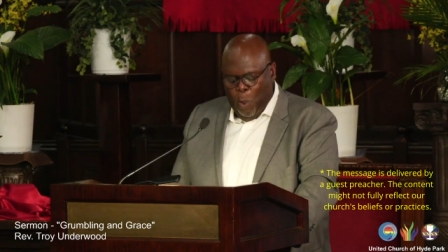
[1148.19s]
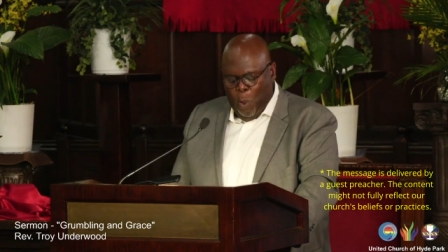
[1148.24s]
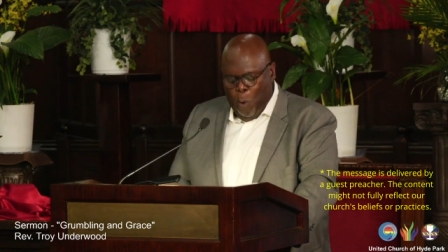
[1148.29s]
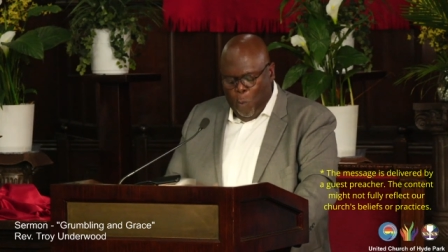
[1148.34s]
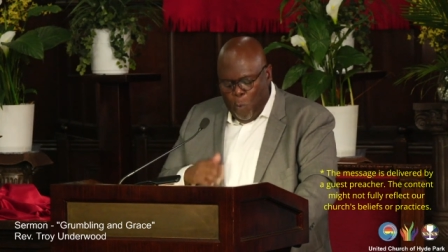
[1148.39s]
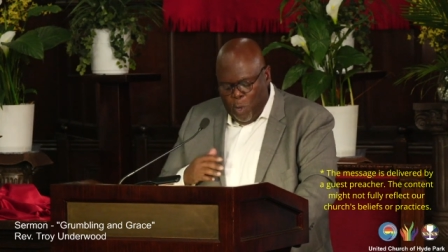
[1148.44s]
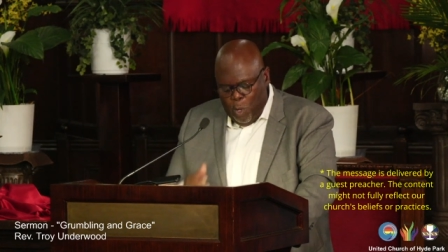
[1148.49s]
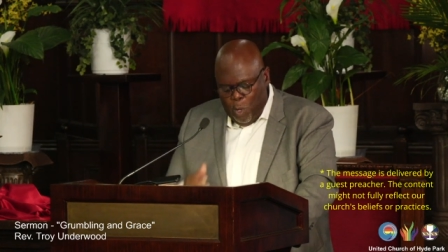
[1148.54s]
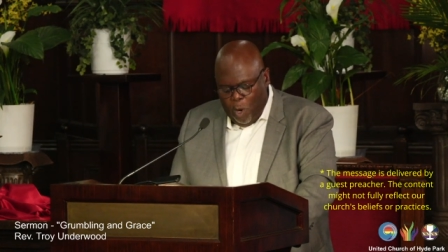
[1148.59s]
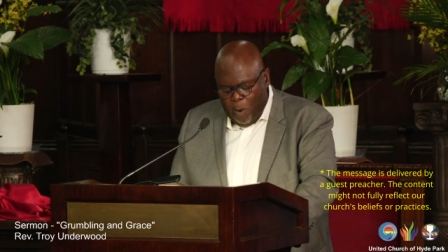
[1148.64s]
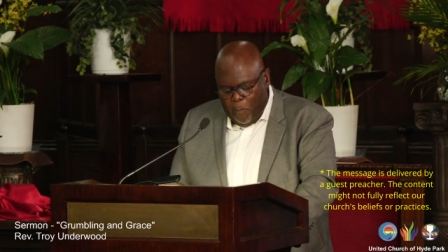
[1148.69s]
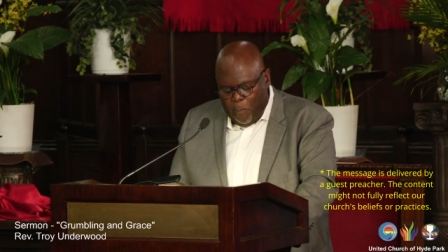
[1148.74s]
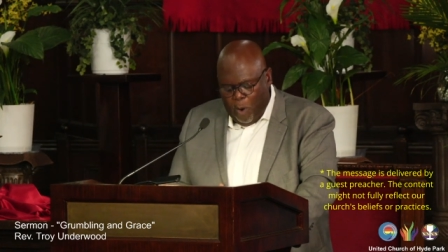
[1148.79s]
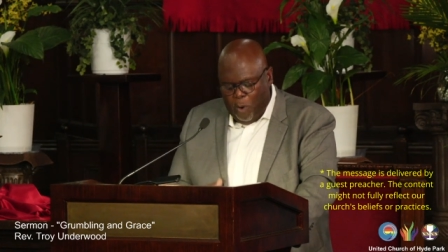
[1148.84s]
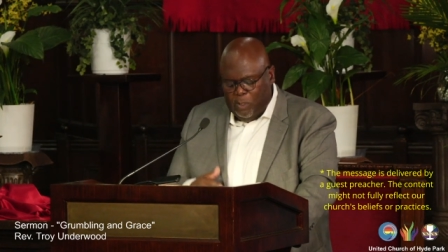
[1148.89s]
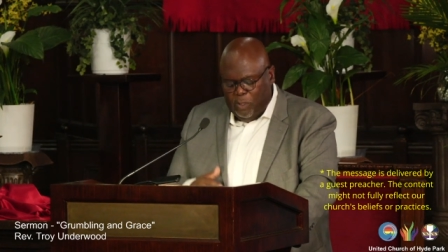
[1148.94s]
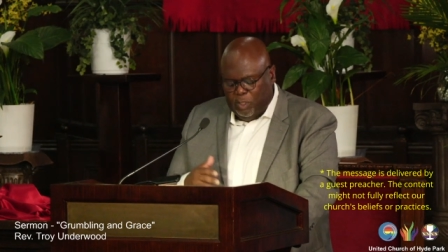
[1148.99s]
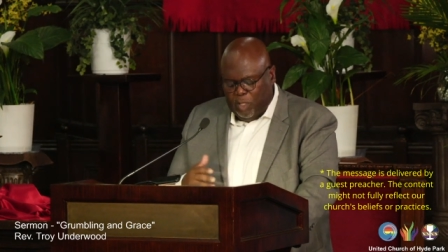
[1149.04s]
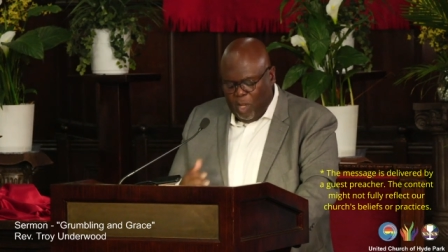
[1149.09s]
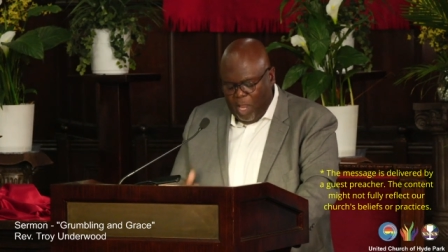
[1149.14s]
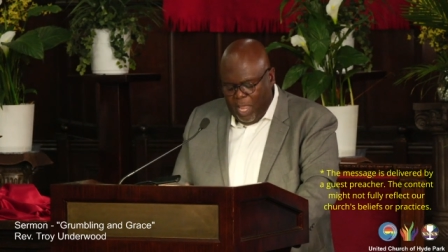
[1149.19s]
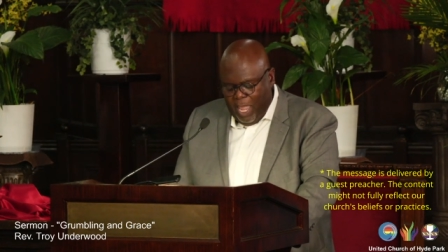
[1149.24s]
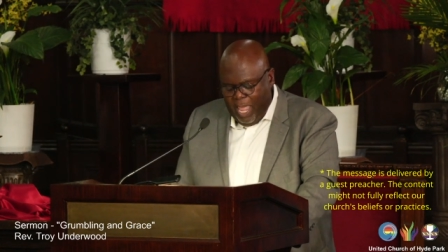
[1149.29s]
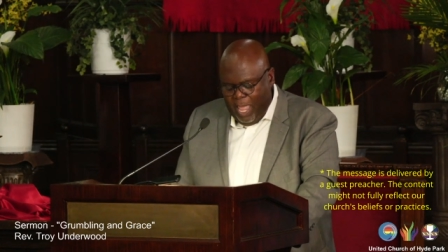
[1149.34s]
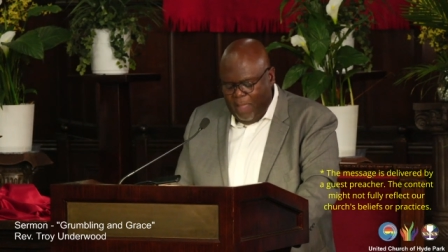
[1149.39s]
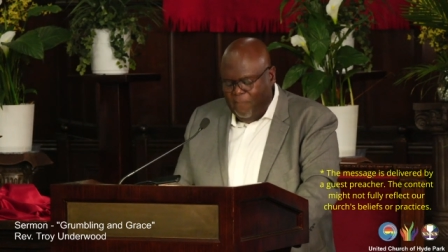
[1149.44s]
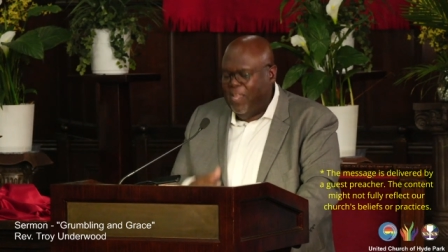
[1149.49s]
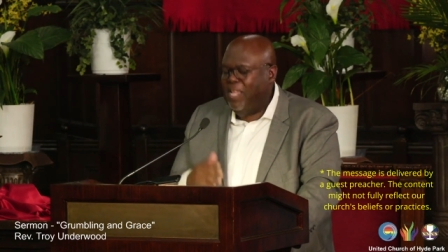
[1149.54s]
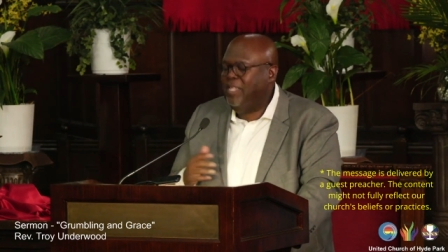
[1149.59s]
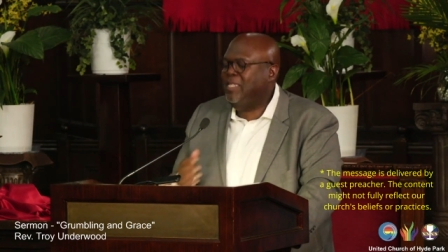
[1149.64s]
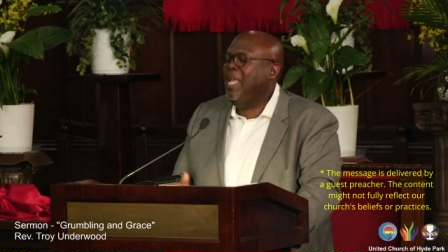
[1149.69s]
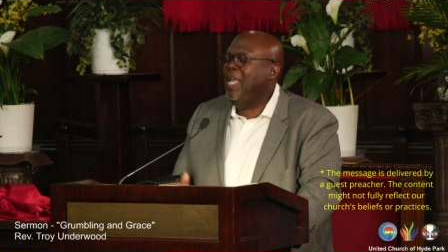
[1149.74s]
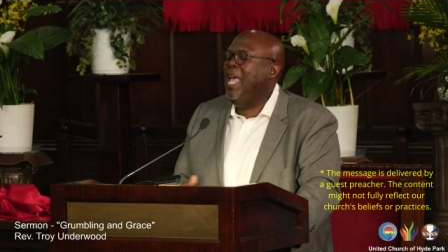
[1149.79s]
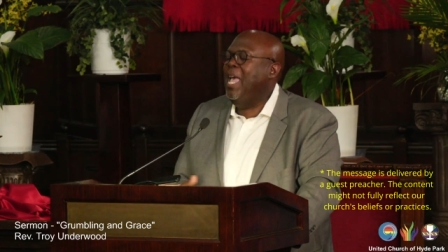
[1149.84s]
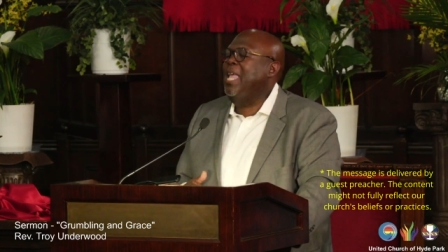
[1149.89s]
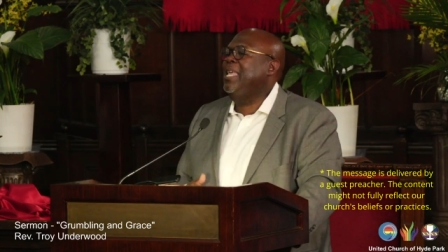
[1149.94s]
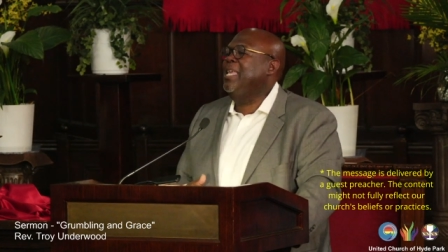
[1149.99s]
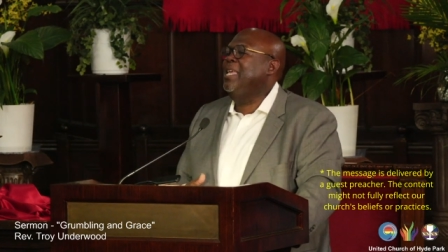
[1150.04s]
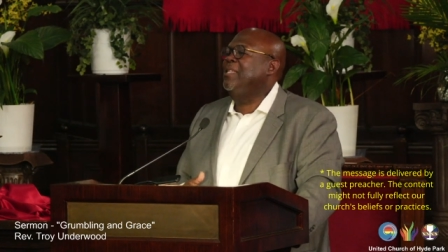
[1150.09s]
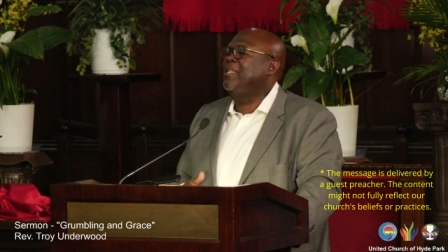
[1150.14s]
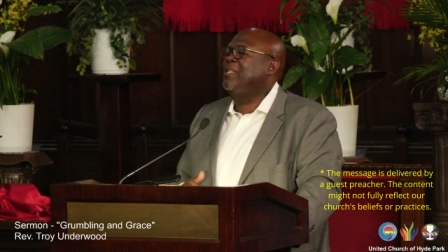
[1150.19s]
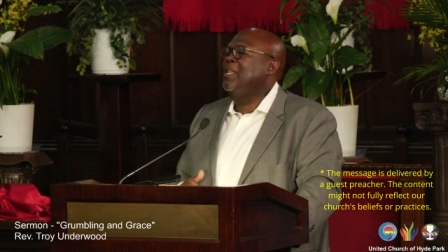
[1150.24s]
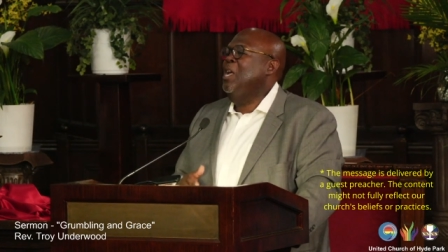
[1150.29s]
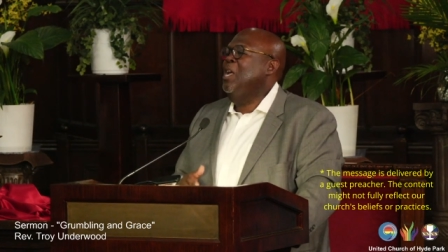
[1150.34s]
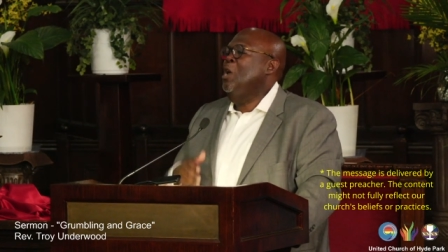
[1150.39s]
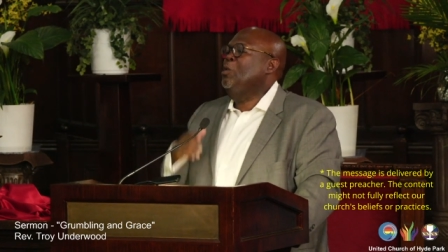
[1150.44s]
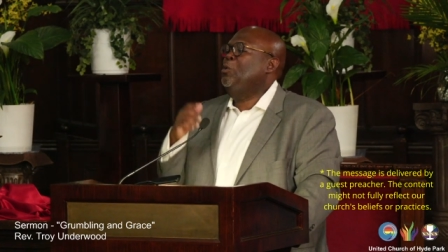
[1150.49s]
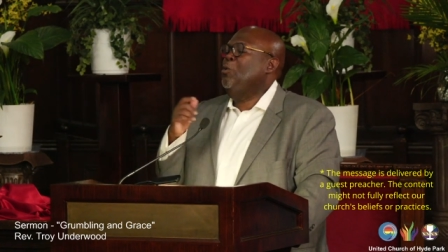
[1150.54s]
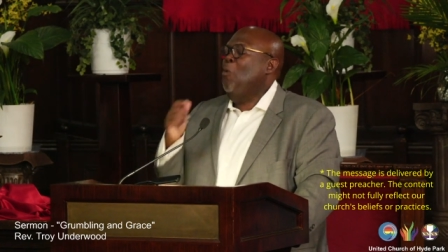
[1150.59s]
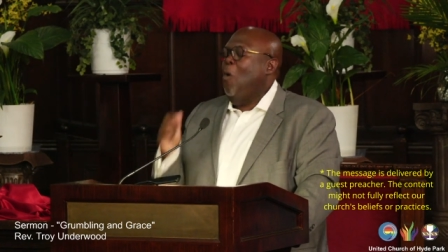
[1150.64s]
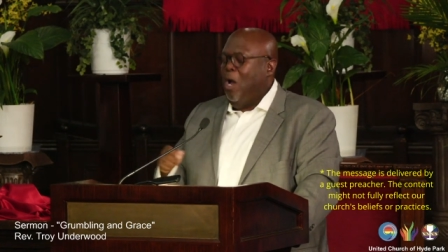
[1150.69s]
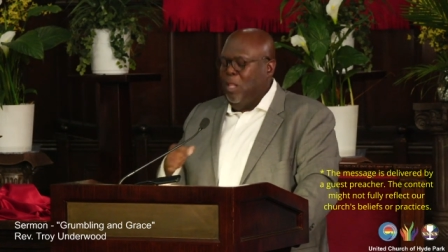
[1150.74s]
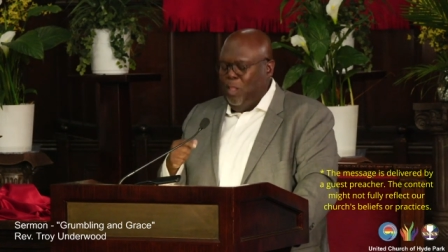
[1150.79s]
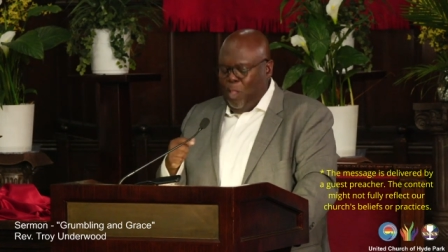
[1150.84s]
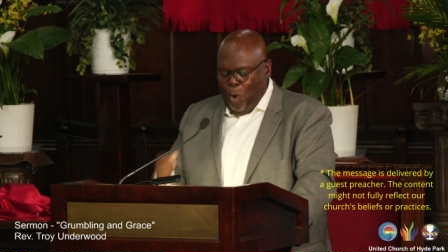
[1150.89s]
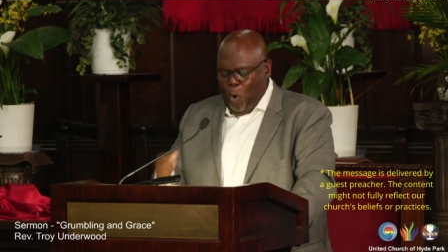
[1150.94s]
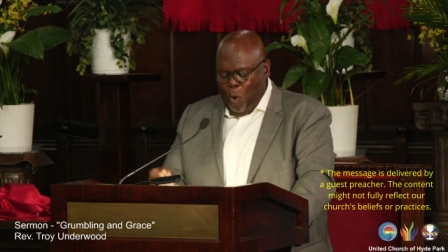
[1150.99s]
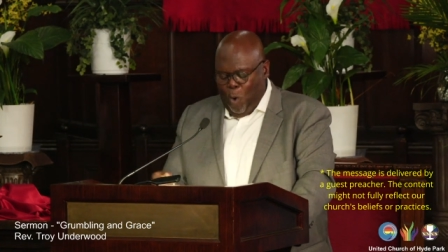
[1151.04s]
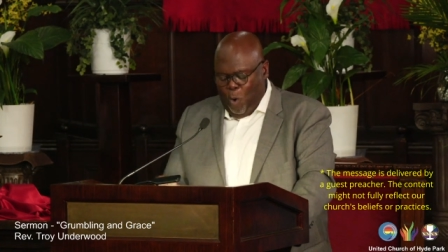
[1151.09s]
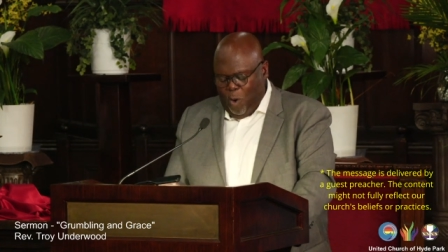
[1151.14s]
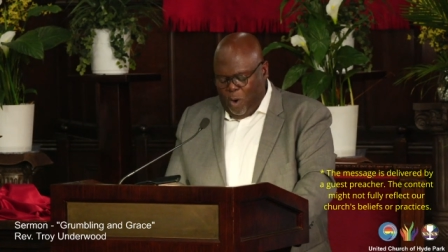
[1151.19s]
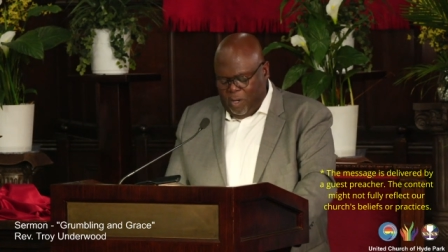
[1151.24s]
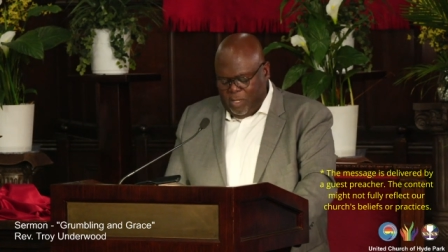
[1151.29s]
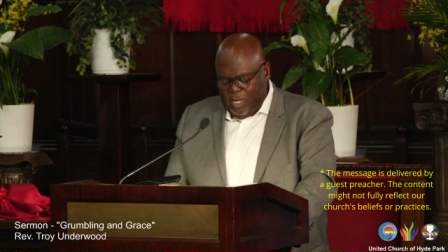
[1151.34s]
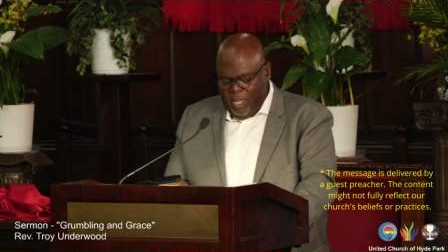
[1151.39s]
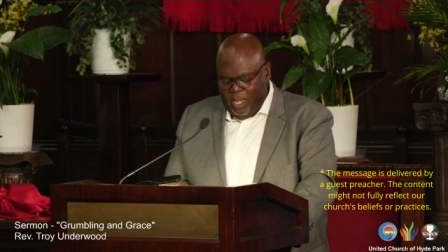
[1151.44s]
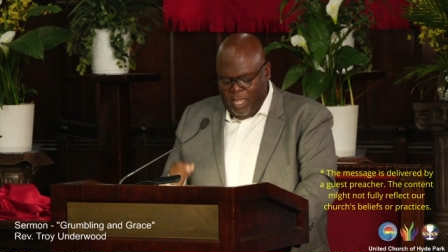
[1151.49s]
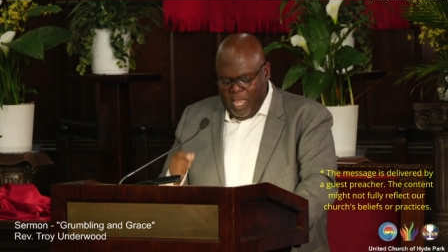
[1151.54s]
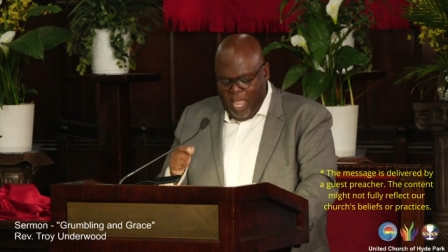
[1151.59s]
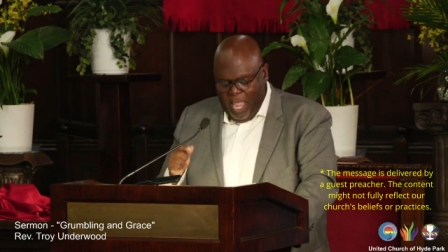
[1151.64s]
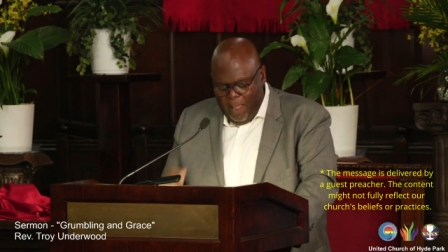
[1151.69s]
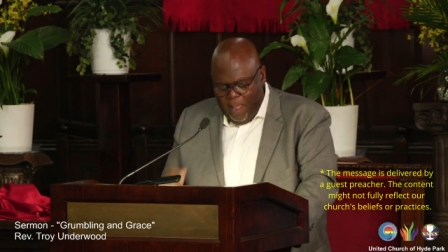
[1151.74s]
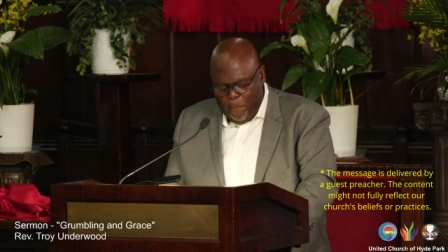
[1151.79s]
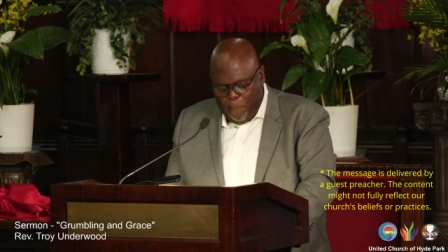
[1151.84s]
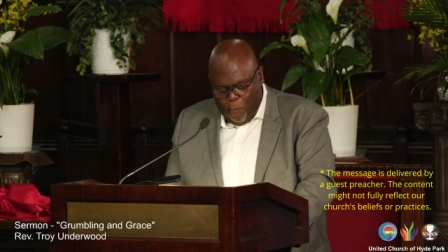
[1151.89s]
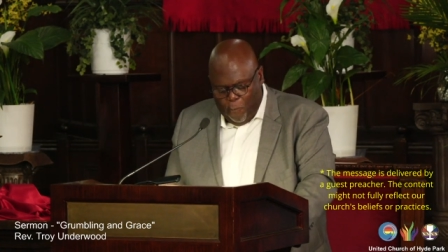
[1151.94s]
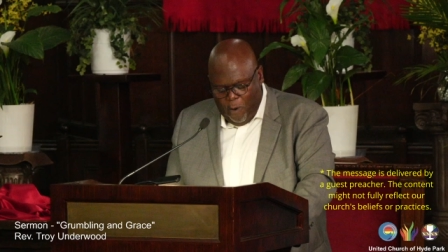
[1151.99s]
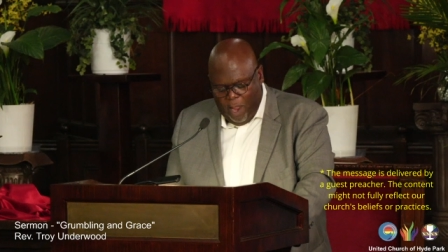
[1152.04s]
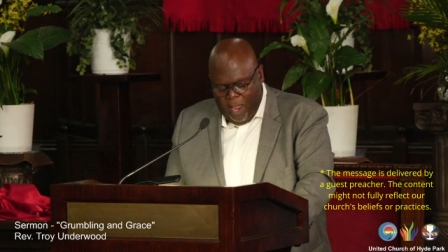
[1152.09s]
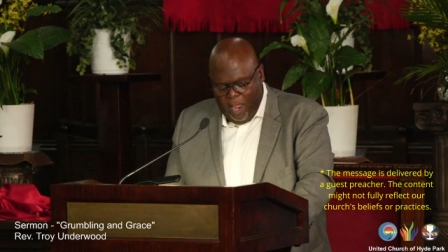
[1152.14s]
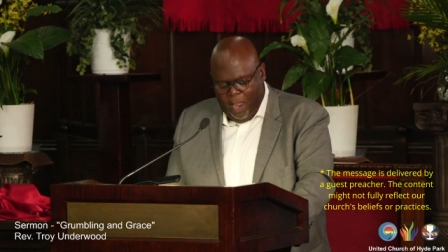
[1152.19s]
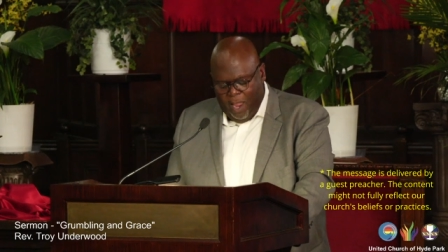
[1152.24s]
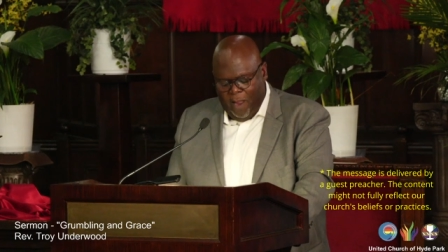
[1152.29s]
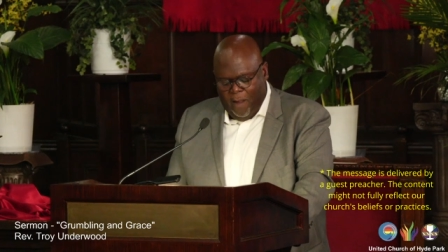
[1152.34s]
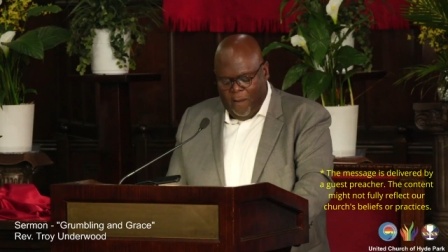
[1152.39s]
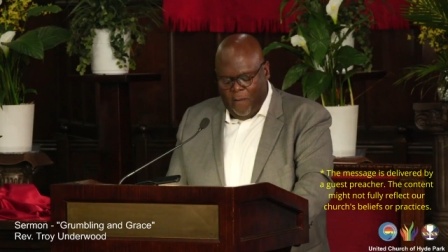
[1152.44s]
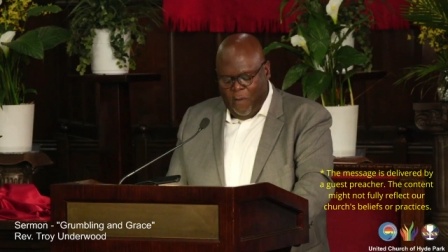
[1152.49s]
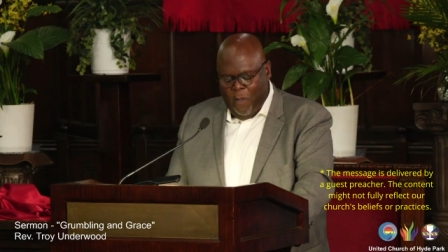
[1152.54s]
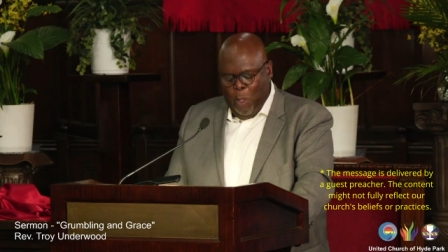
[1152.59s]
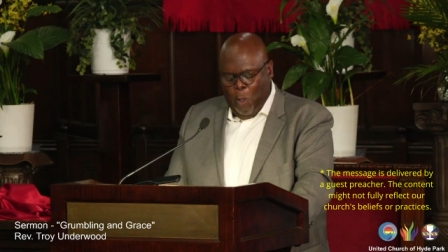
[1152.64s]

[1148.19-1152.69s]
When your burdens are heavy, take it to our Lord in prayer.